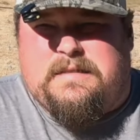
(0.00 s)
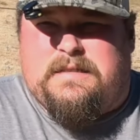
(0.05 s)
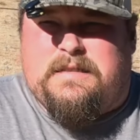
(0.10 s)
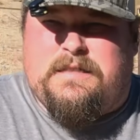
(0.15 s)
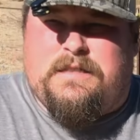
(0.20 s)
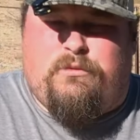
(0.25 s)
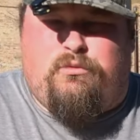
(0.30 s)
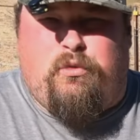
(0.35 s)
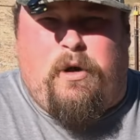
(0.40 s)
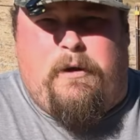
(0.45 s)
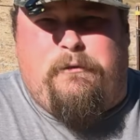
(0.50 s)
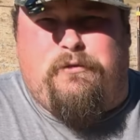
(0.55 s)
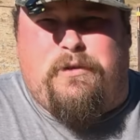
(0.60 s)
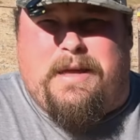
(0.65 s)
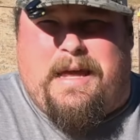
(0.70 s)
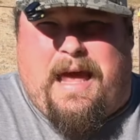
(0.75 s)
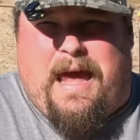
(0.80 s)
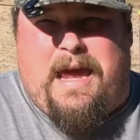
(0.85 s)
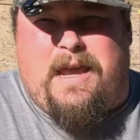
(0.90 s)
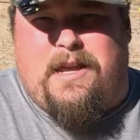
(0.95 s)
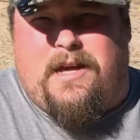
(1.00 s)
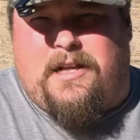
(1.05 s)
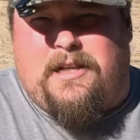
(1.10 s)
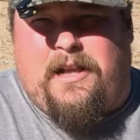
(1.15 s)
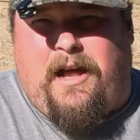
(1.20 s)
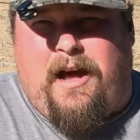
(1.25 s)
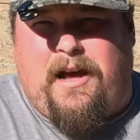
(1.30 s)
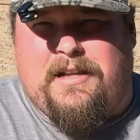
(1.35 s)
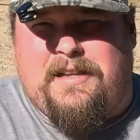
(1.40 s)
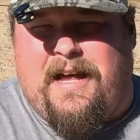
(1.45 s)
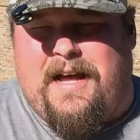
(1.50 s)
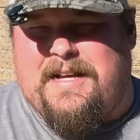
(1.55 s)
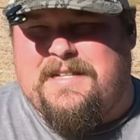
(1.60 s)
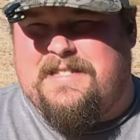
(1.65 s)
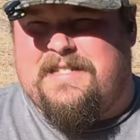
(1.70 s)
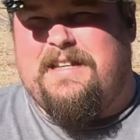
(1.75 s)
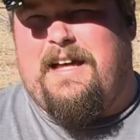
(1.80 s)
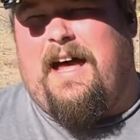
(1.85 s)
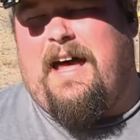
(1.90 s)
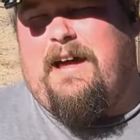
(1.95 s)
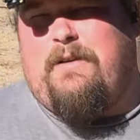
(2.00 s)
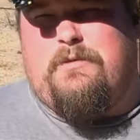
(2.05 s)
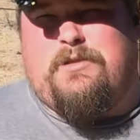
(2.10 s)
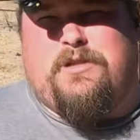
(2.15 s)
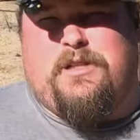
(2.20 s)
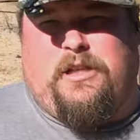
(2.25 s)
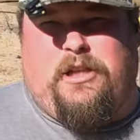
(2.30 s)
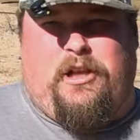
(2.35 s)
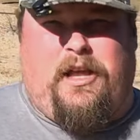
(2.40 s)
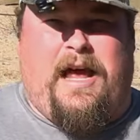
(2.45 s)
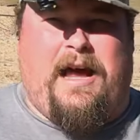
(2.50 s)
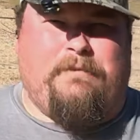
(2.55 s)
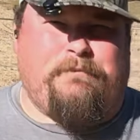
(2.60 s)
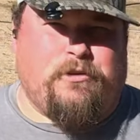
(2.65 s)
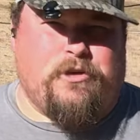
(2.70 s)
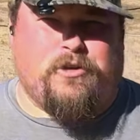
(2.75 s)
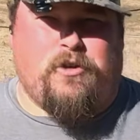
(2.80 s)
roughly 8 o'clock last night, which is a little after